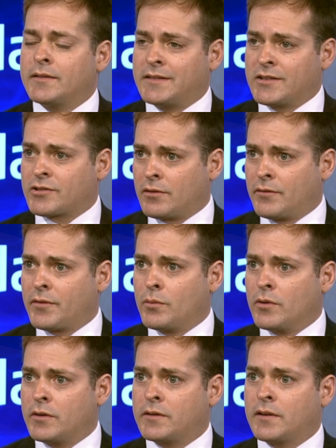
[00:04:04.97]
digital, if you
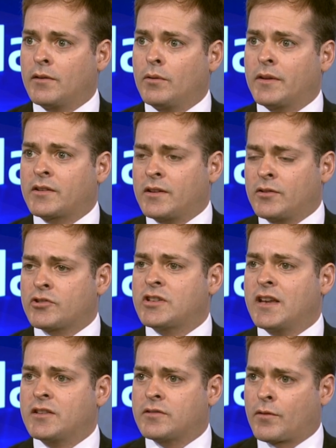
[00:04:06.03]
would, the whole
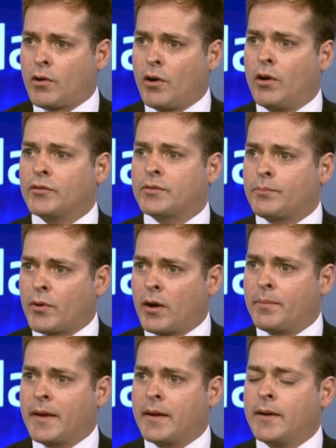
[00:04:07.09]
interchange of calls and
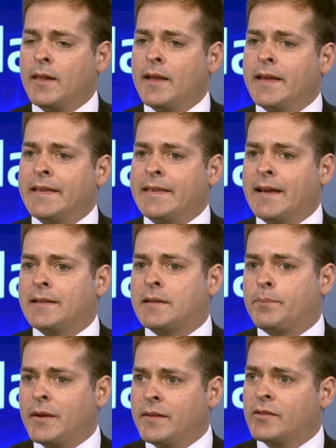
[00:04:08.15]
broadband, yet the
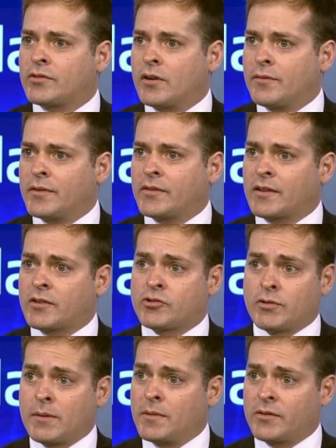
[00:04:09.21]
billing service is
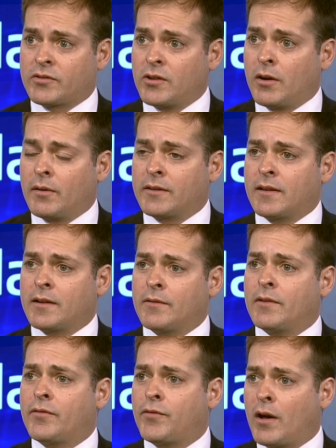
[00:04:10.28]
extremely slow.
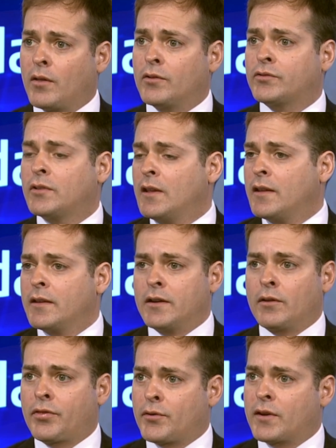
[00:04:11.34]
It follows
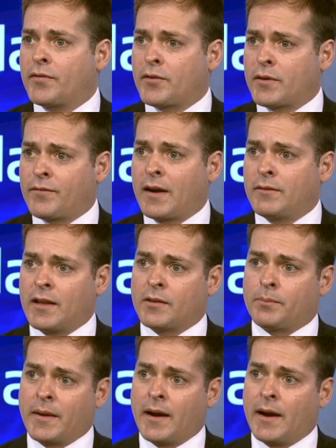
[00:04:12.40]
30, 35 days
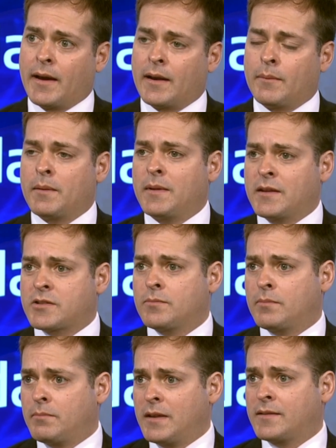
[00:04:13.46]
behind. Which
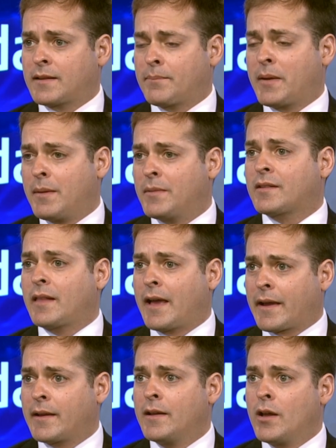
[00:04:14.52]
means that payments
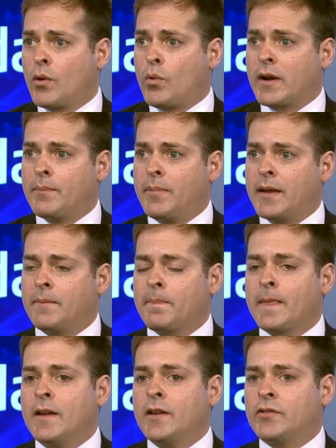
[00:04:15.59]
lag quite a bit.
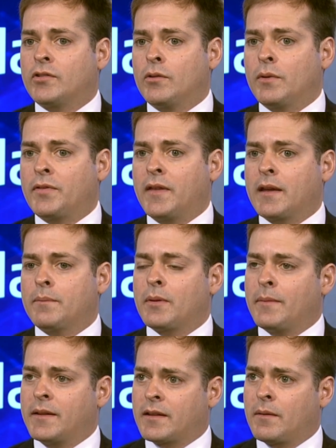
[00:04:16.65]
So we think
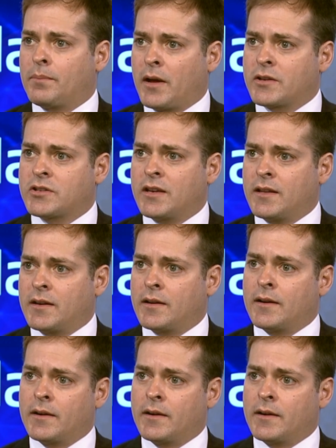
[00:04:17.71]
implementing a blockchain,